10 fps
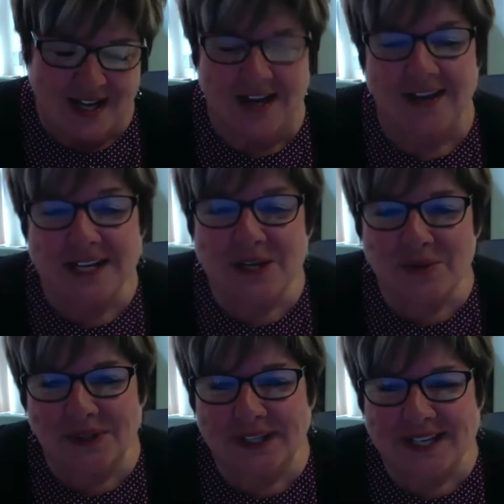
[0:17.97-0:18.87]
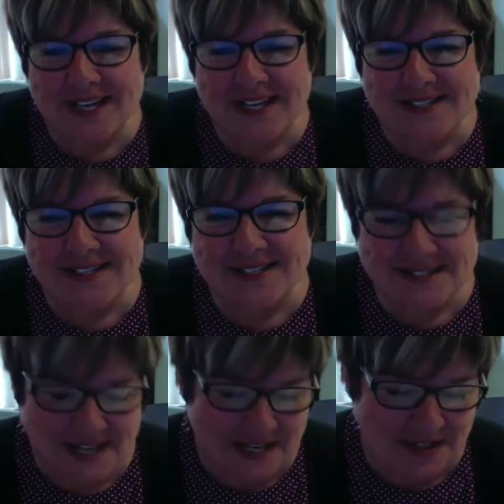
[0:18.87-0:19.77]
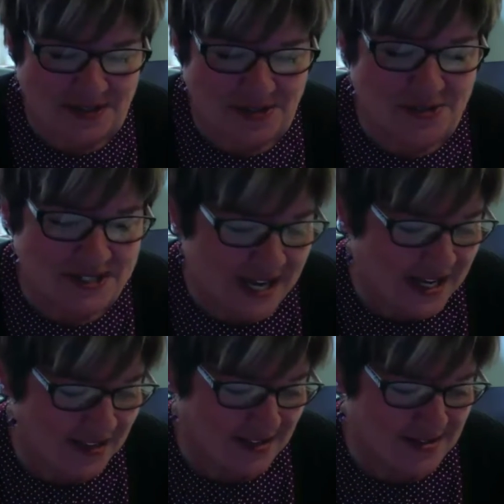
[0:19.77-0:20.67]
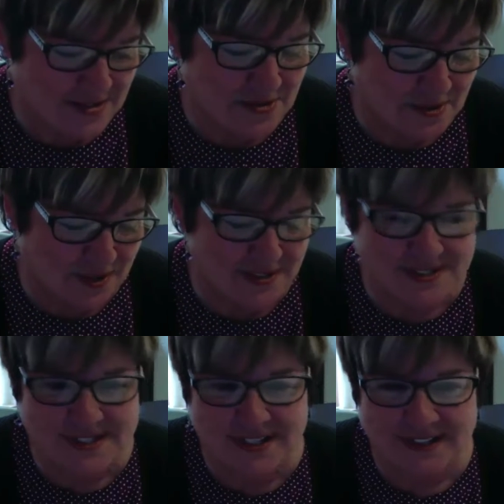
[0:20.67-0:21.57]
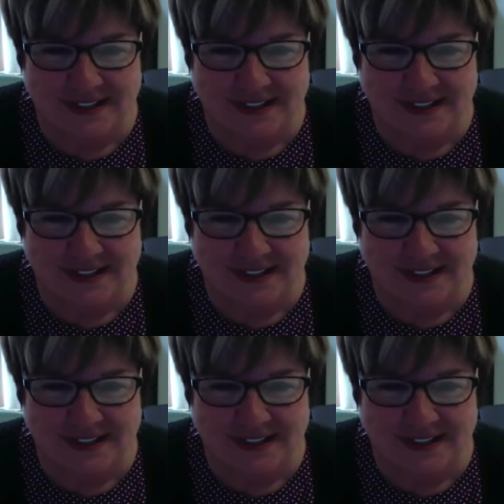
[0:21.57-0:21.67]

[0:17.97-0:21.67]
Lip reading: are equally as excited to take this course.